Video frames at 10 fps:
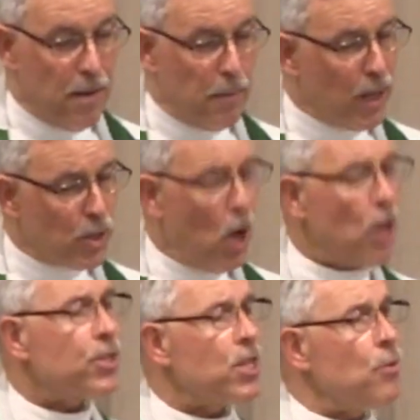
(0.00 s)
But it's
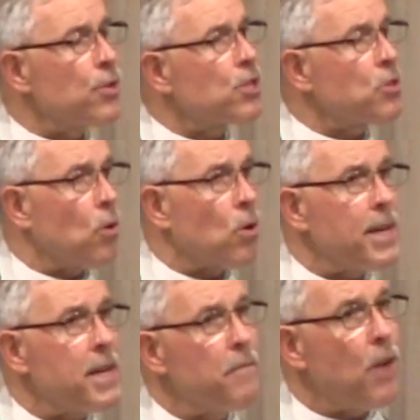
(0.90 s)
also a
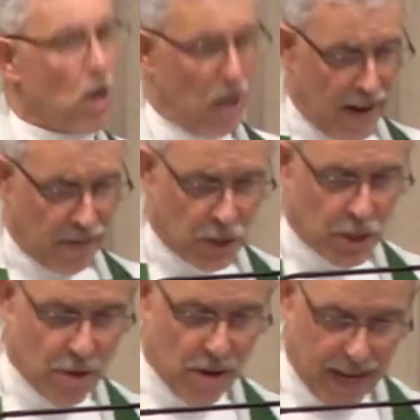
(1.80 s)
story of our life's
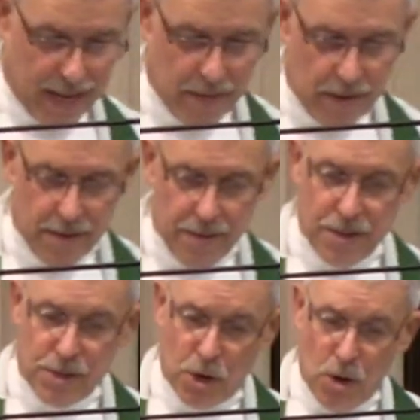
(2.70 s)
journey.
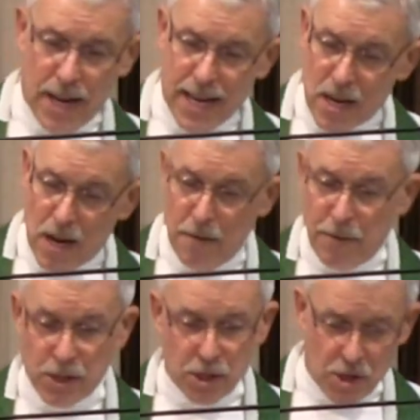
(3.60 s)
The journey of
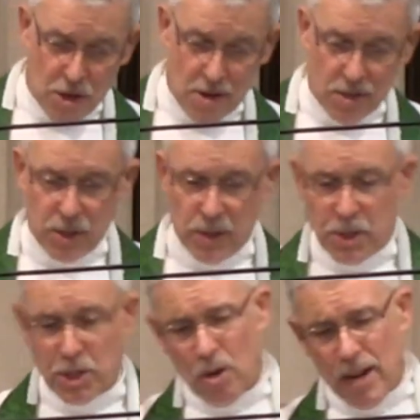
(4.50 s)
a church, the
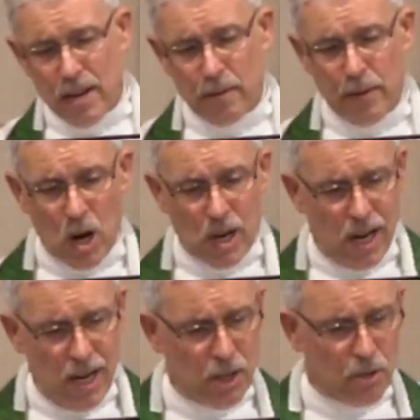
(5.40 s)
journey of our
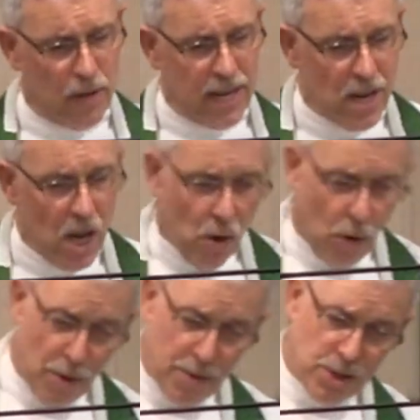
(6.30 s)
country,
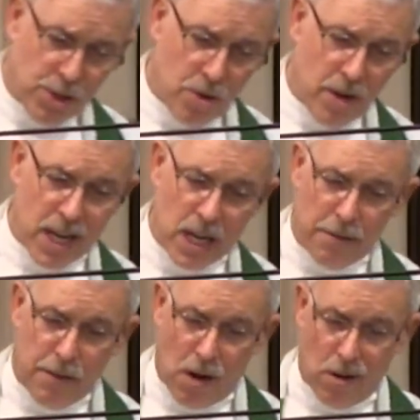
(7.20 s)
or the journey
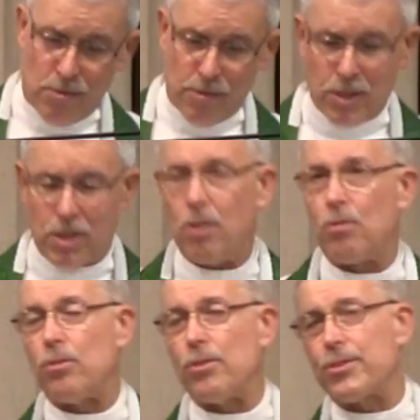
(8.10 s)
of our own
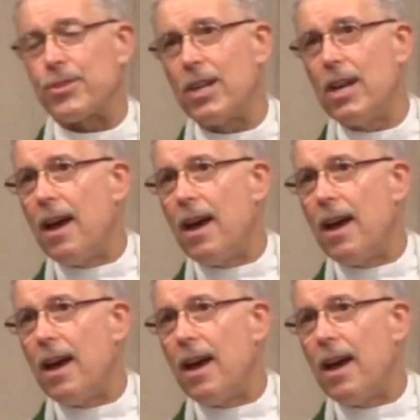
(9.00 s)
souls.